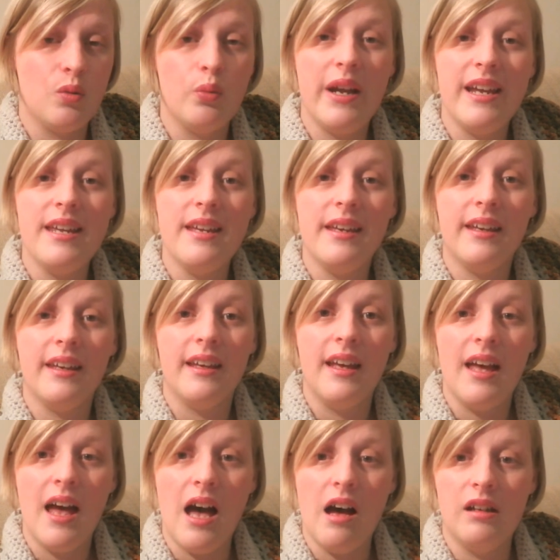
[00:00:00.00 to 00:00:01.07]
week,
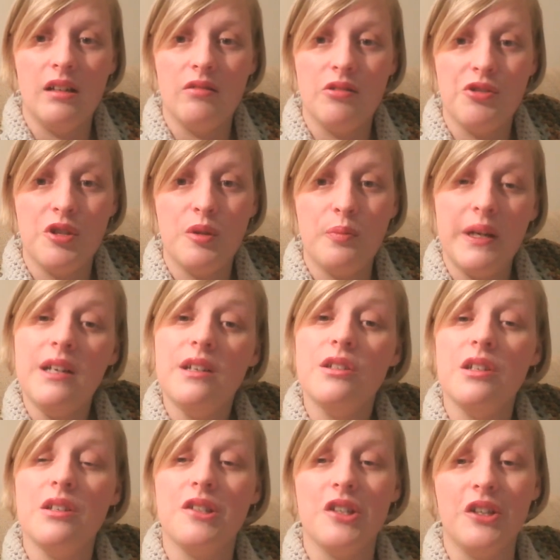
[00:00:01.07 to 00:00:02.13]
and I will speak
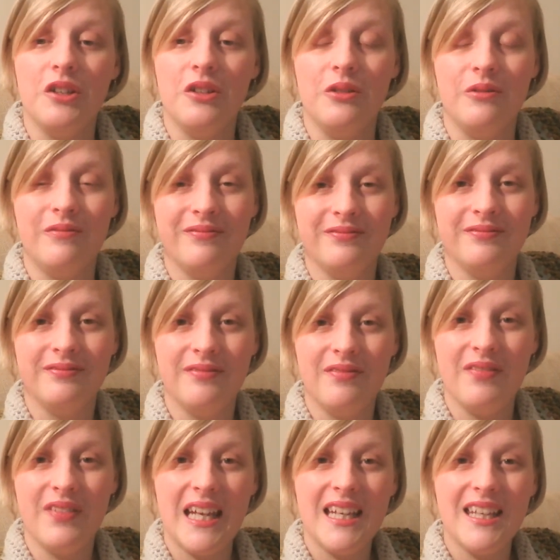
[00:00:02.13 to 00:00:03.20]
to you soon.
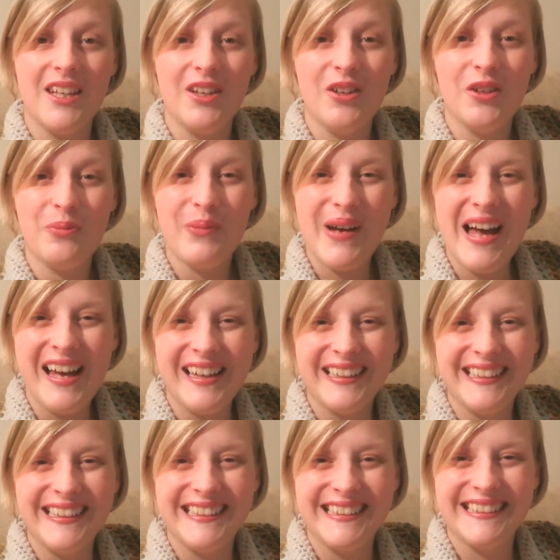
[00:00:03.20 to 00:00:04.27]
Thank you. Bye.